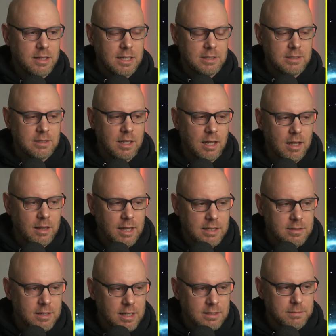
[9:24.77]

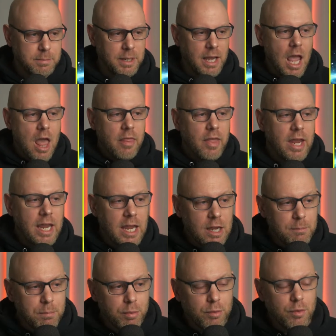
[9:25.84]
That's nice big. They
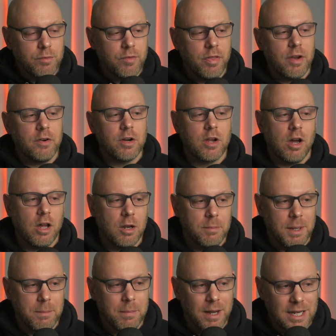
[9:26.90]
improved their
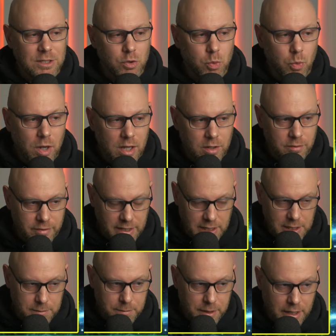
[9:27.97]
economy by 12
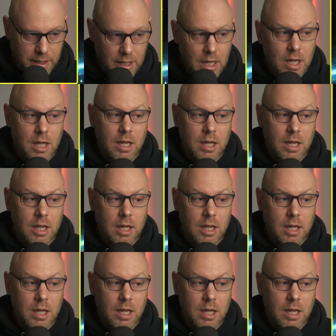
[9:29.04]
EP.